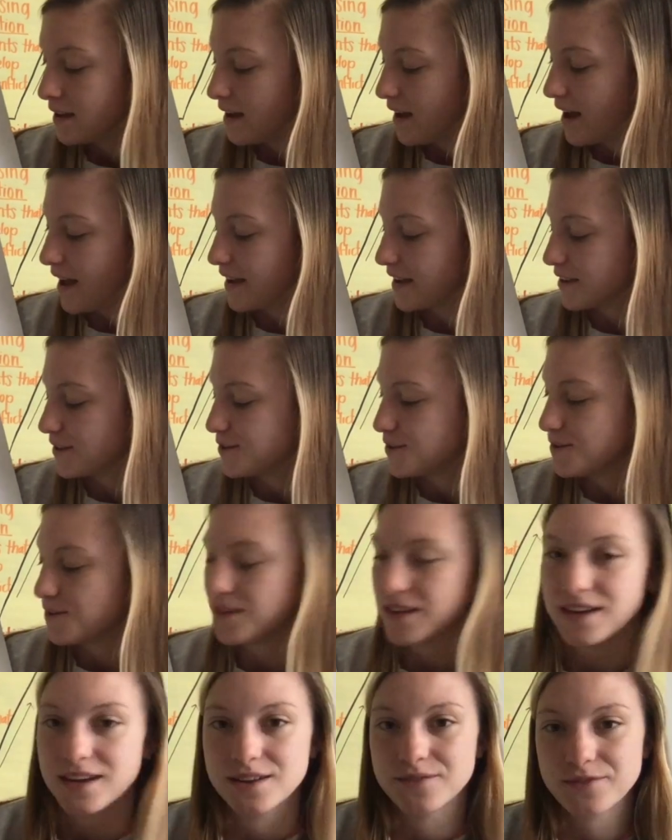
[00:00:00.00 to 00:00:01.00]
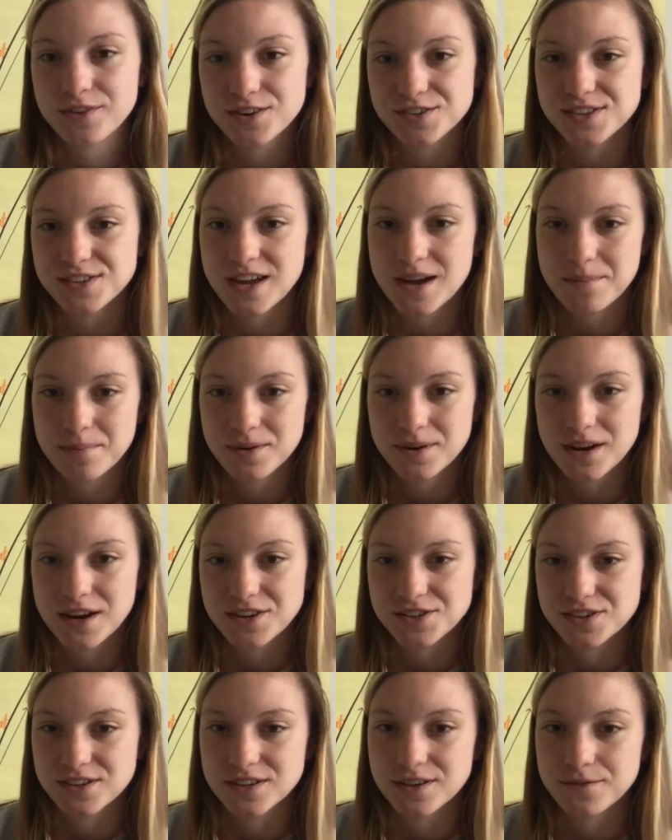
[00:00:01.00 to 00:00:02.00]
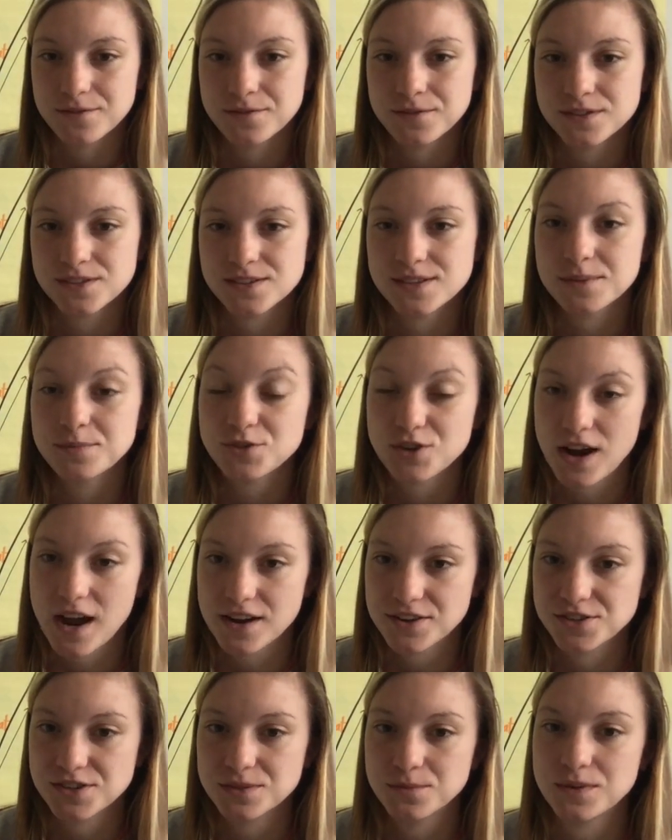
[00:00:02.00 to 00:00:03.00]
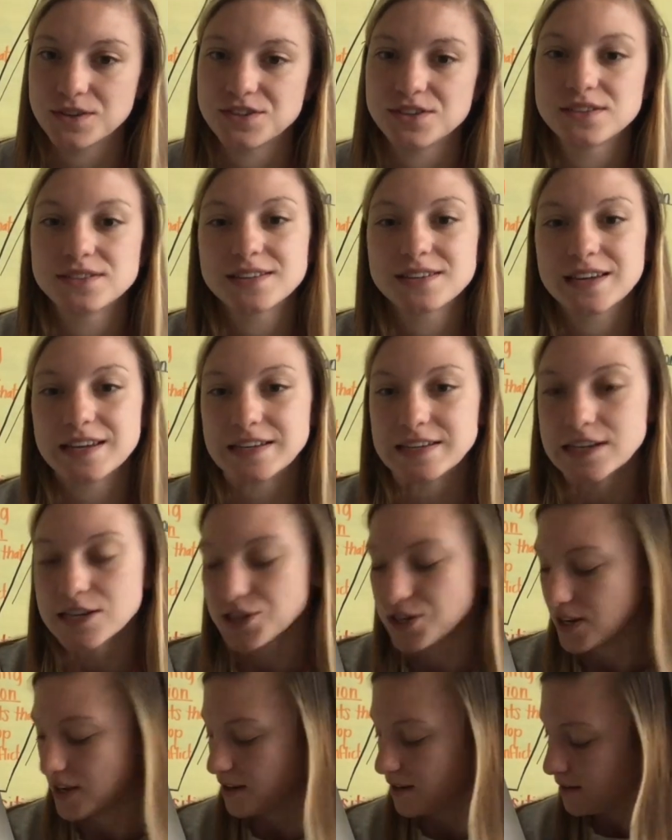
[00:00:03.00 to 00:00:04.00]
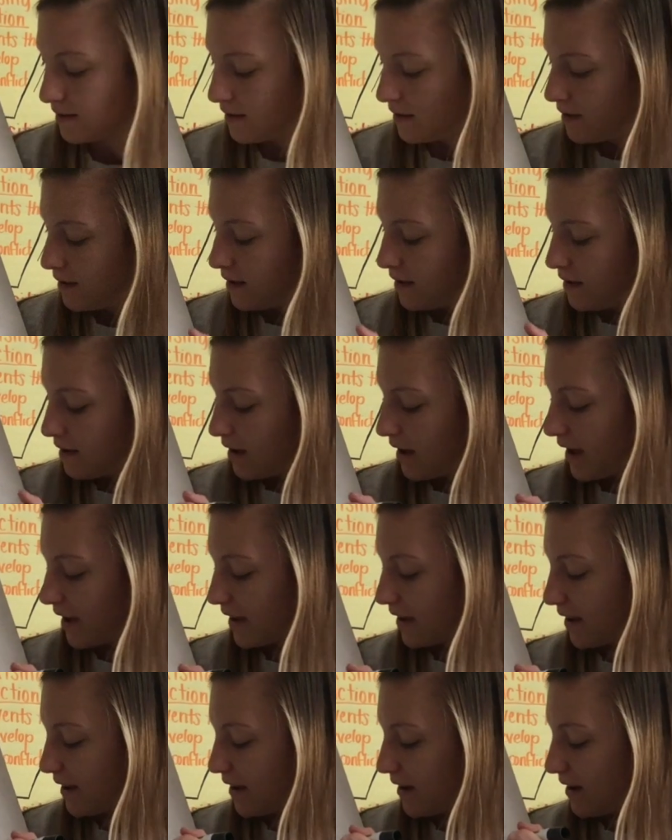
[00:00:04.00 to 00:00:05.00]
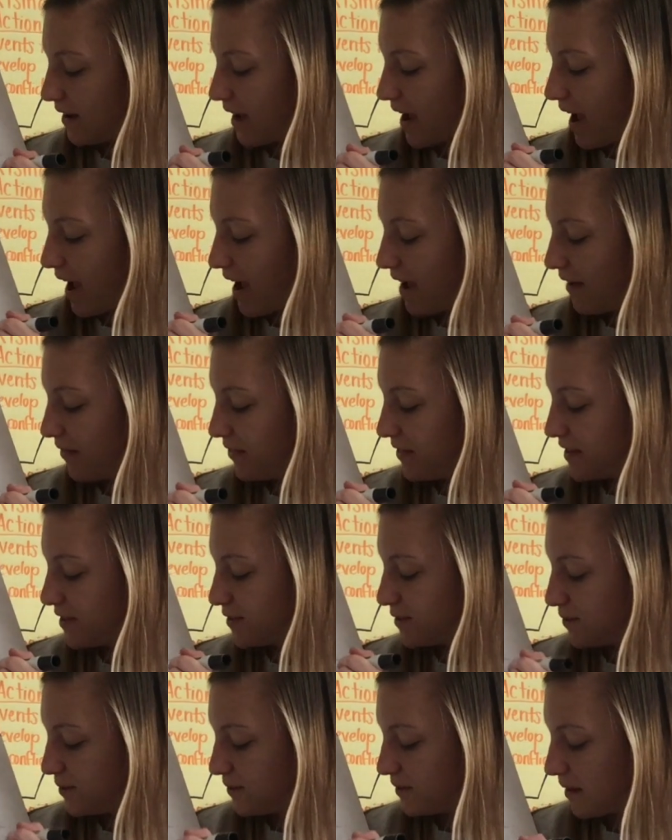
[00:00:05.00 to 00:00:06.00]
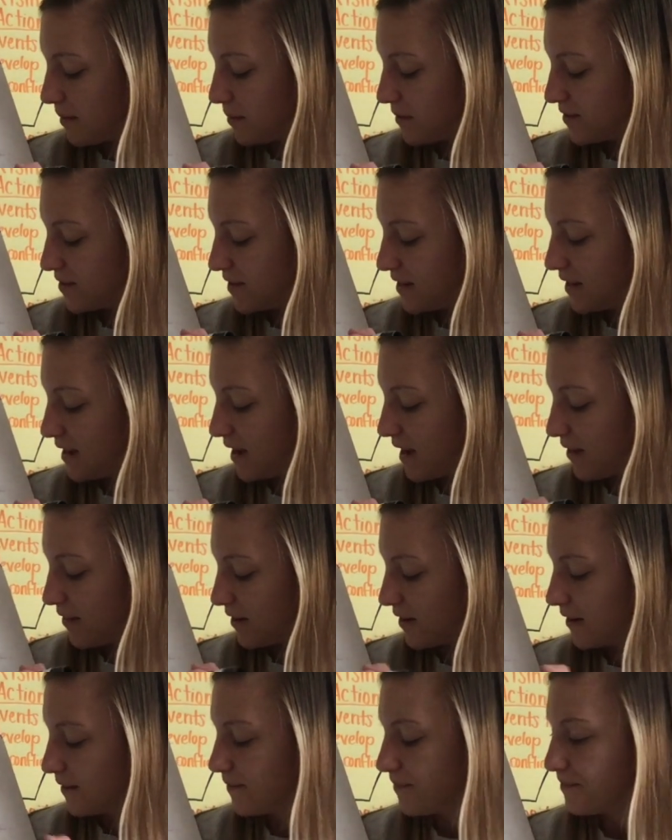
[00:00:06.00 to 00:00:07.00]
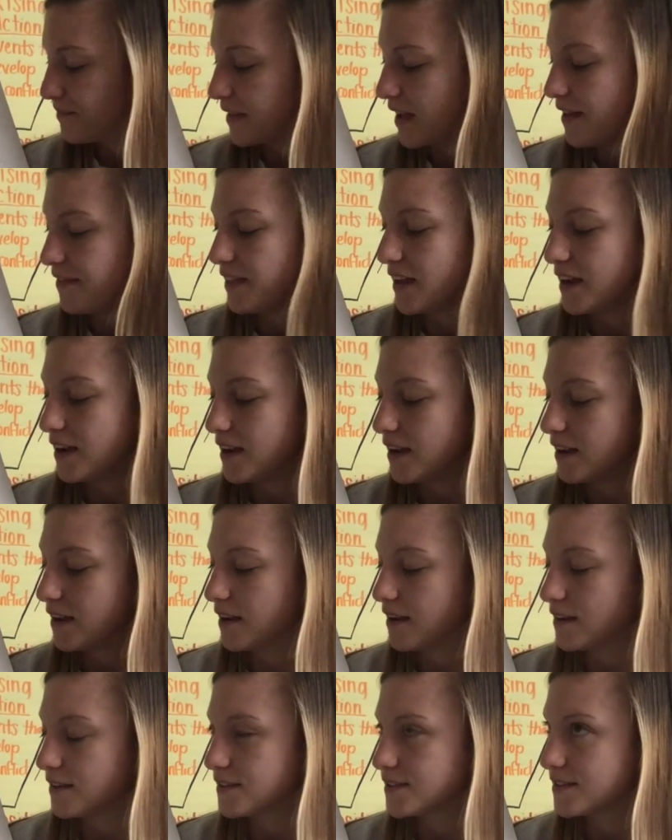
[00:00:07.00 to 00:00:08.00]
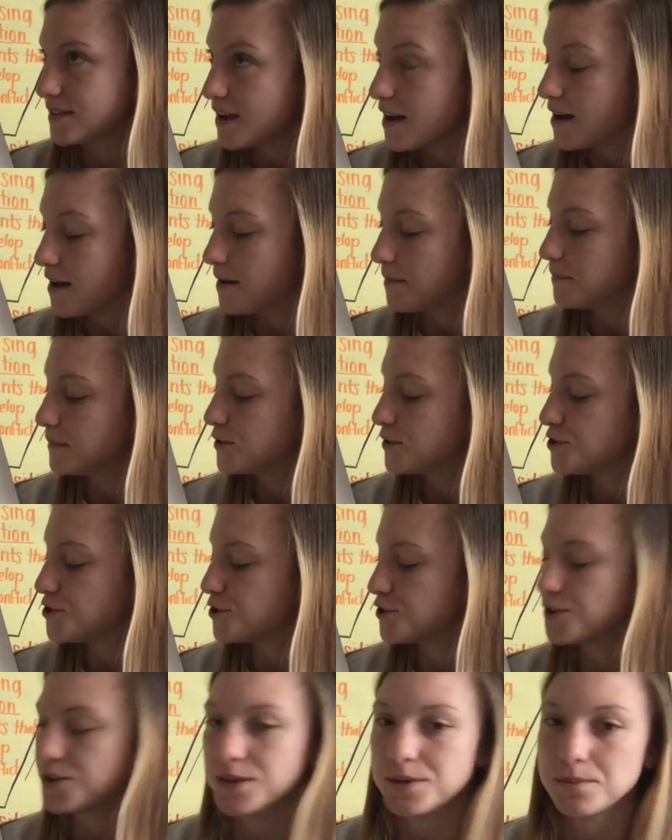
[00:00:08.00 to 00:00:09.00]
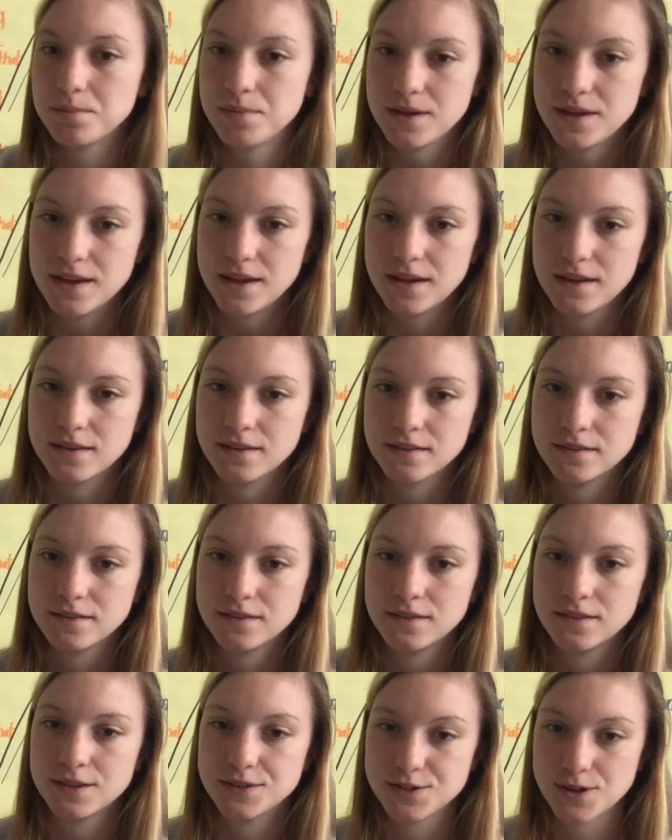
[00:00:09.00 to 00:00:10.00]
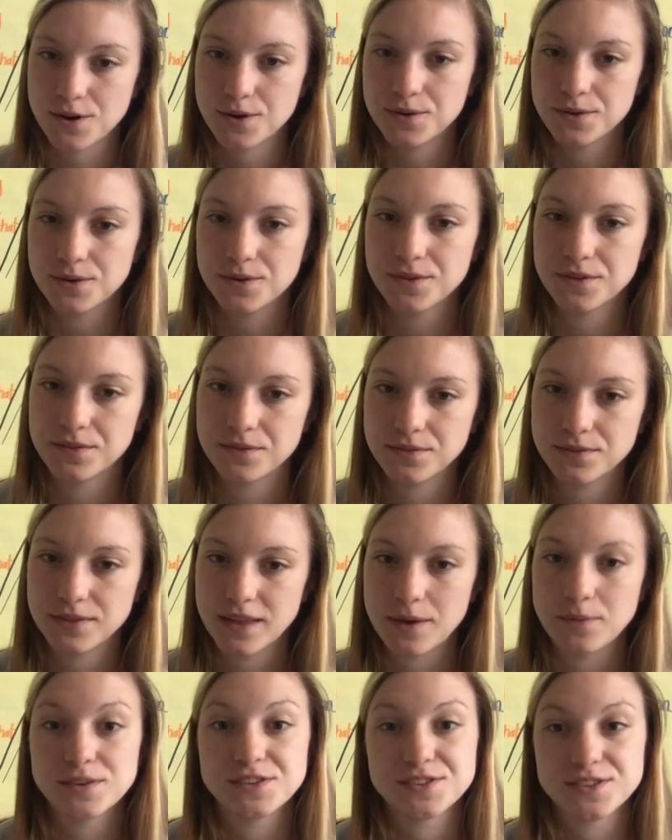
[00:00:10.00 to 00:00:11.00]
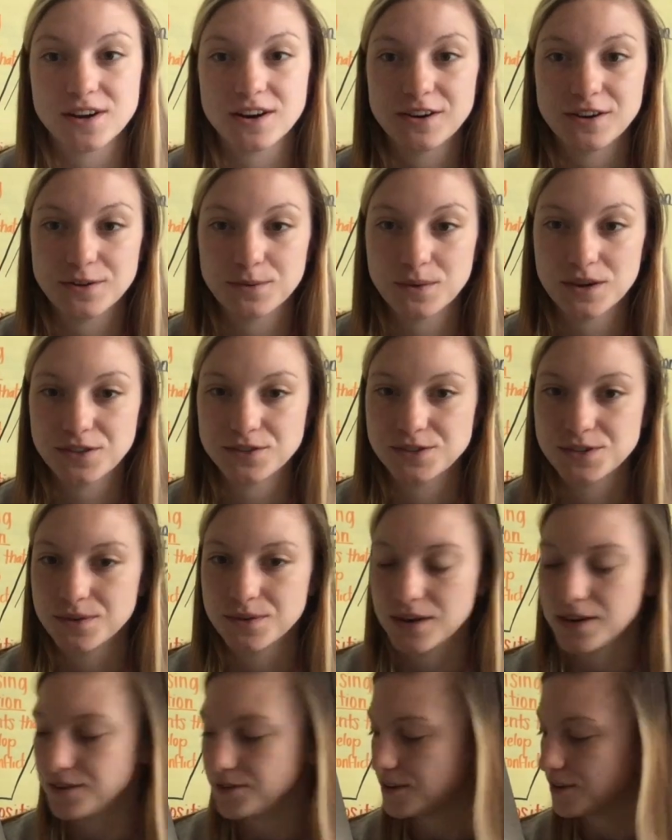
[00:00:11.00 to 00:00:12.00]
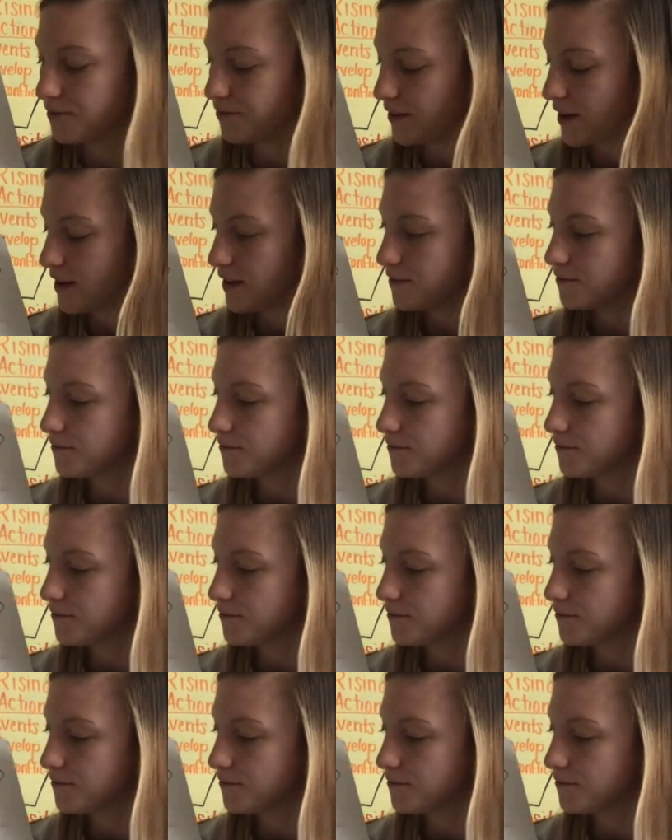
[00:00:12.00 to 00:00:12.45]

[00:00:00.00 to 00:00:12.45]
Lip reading: I can do the inverse operation of subtraction, which is addition. I can add these two numbers together, and the sum should be the total that we started with, 205.